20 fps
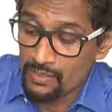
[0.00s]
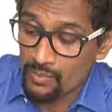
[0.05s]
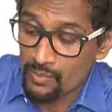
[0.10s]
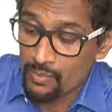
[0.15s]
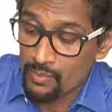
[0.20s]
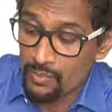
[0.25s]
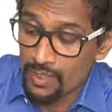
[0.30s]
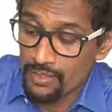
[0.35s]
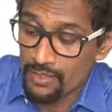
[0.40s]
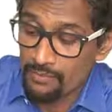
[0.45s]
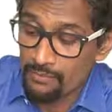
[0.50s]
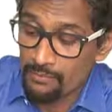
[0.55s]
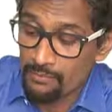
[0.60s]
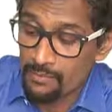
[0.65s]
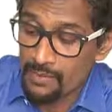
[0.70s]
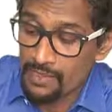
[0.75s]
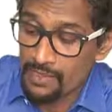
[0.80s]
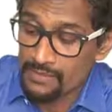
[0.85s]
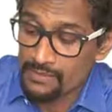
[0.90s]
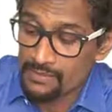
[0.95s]
one
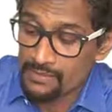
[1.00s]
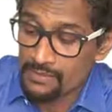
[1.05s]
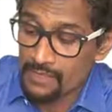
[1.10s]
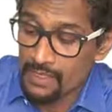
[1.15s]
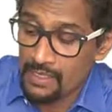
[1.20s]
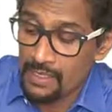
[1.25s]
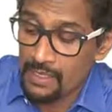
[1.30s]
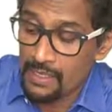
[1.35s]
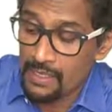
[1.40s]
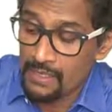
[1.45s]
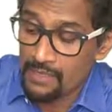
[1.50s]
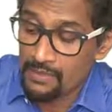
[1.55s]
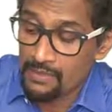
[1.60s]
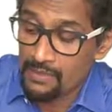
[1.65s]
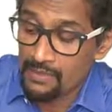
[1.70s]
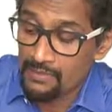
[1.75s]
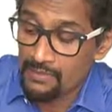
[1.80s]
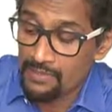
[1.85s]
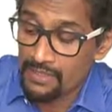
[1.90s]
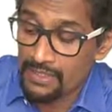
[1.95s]
plus R
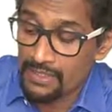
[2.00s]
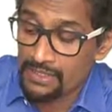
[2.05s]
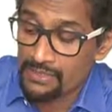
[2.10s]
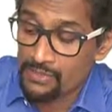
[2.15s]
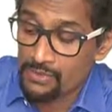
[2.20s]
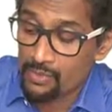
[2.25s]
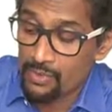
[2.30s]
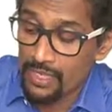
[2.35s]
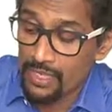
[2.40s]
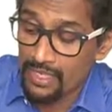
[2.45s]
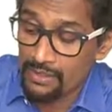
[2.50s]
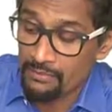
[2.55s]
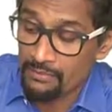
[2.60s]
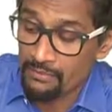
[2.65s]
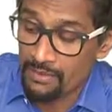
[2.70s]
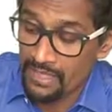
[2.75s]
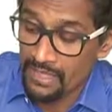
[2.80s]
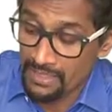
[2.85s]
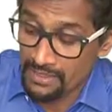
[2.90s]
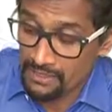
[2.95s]
raised to N
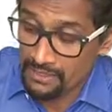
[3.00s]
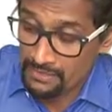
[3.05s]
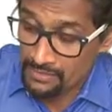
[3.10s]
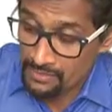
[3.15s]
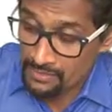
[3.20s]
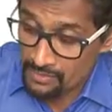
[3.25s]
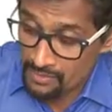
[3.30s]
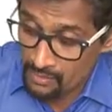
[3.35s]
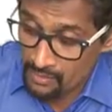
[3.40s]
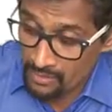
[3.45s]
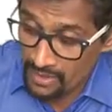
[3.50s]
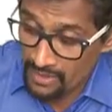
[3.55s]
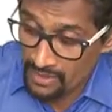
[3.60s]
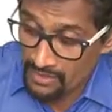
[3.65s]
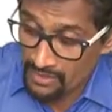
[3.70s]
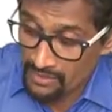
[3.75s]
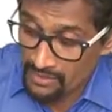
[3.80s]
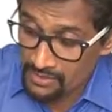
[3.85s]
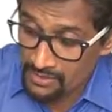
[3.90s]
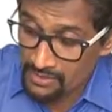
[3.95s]
minus
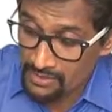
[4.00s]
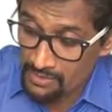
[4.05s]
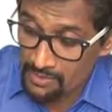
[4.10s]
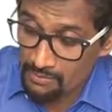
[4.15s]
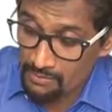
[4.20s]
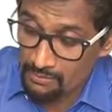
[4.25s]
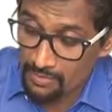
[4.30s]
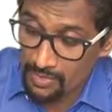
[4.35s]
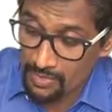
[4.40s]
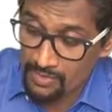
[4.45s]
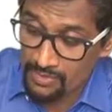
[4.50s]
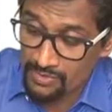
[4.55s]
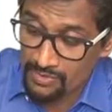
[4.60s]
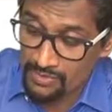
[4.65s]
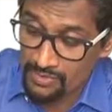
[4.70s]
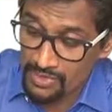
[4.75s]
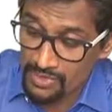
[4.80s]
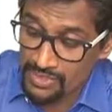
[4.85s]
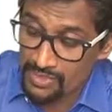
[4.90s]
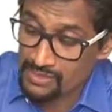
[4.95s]
one is the compound
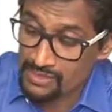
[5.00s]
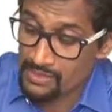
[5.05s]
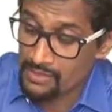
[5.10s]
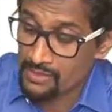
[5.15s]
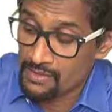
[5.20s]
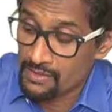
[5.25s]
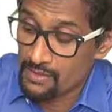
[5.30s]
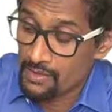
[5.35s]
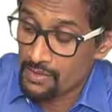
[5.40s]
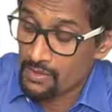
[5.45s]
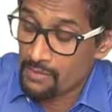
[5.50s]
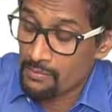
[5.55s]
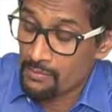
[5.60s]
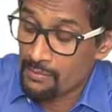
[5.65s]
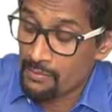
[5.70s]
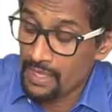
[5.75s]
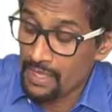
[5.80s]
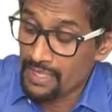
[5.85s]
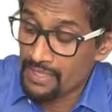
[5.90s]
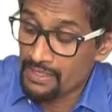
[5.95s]
interest
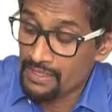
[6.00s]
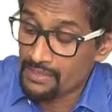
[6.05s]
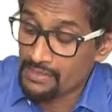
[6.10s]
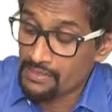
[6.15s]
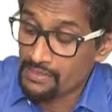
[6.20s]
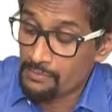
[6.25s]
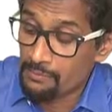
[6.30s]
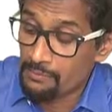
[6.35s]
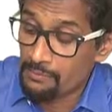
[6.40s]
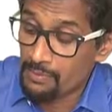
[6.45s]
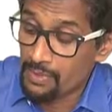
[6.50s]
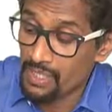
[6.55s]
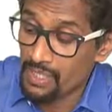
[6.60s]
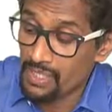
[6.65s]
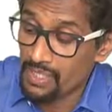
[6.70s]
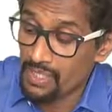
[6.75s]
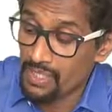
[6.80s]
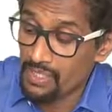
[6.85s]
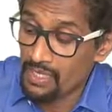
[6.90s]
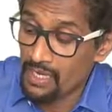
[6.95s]
minus
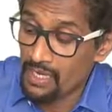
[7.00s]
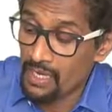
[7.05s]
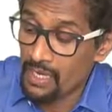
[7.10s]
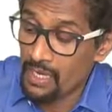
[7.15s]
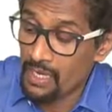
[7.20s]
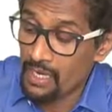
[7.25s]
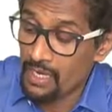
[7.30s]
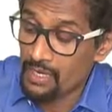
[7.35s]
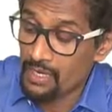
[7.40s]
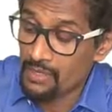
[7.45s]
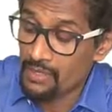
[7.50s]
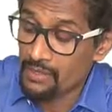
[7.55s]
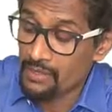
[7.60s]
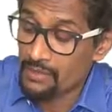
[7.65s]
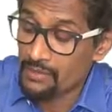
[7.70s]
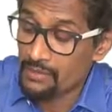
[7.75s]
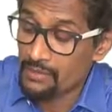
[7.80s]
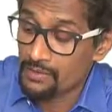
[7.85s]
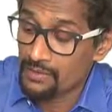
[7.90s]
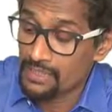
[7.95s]
P R
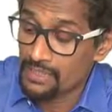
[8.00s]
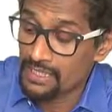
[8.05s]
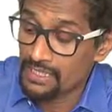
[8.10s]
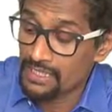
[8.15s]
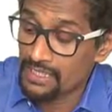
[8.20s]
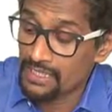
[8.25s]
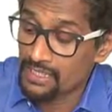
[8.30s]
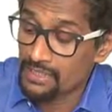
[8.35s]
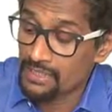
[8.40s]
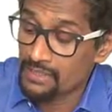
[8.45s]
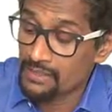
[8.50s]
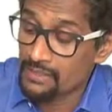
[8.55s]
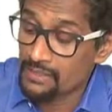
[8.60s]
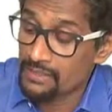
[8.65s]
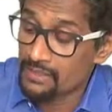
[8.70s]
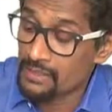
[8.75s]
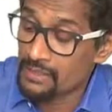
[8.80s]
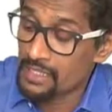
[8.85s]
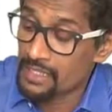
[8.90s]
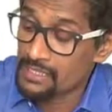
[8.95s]
T
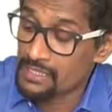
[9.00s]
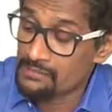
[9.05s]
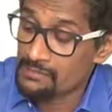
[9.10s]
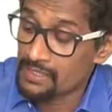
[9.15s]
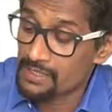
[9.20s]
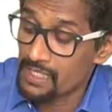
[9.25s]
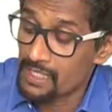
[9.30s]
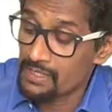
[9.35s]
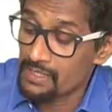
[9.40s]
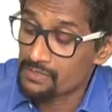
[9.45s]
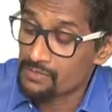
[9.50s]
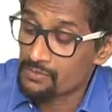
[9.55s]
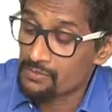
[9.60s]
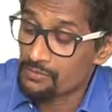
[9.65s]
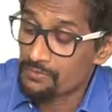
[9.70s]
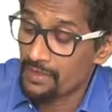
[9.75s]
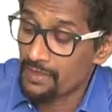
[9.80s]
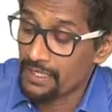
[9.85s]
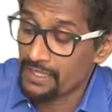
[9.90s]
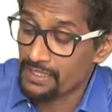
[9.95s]
has been asked to
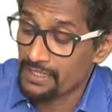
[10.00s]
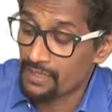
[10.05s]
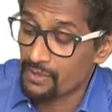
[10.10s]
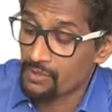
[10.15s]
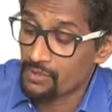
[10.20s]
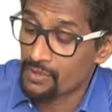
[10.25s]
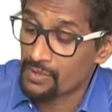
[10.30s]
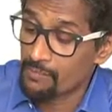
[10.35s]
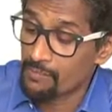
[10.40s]
find out.